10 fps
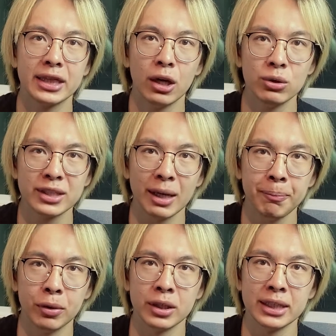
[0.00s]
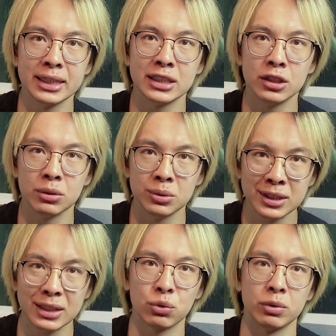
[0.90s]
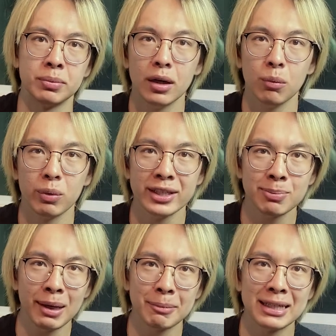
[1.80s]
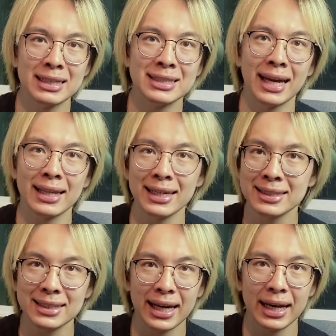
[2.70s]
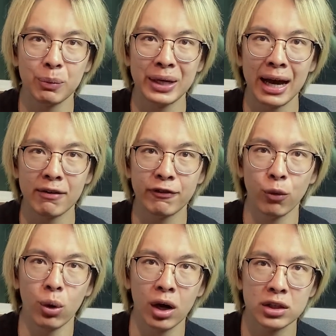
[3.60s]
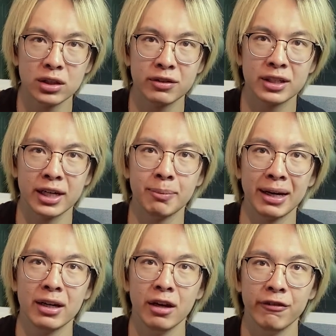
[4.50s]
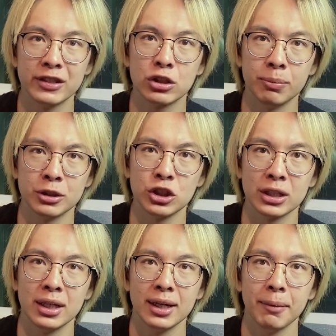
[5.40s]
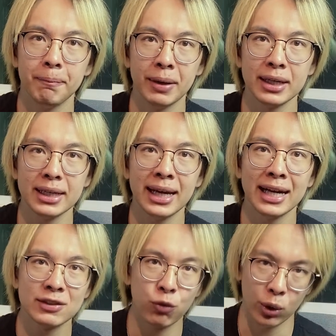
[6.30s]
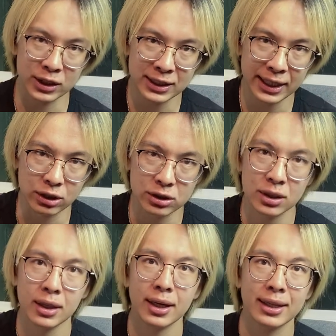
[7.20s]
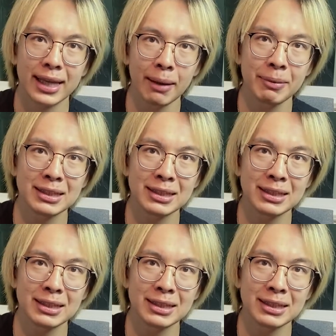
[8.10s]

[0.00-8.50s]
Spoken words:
those get put into C group. What this might mean is that let's say we have a 400 gigabyte physical machine, but it has 4 containers. That means